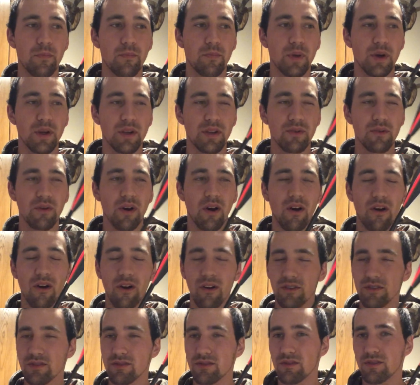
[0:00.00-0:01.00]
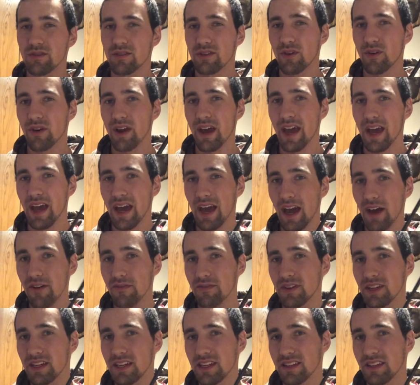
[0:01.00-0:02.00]
but you also don't
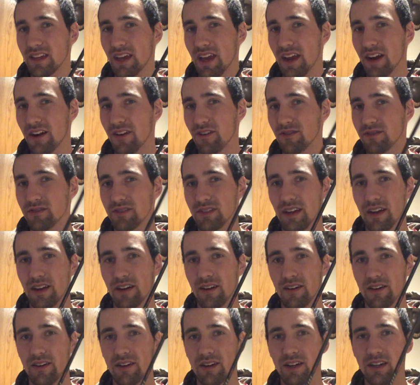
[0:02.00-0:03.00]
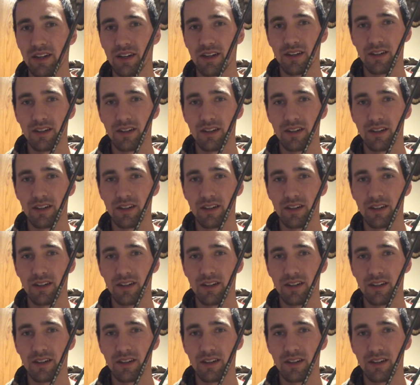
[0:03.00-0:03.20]
have to get the arrows that are,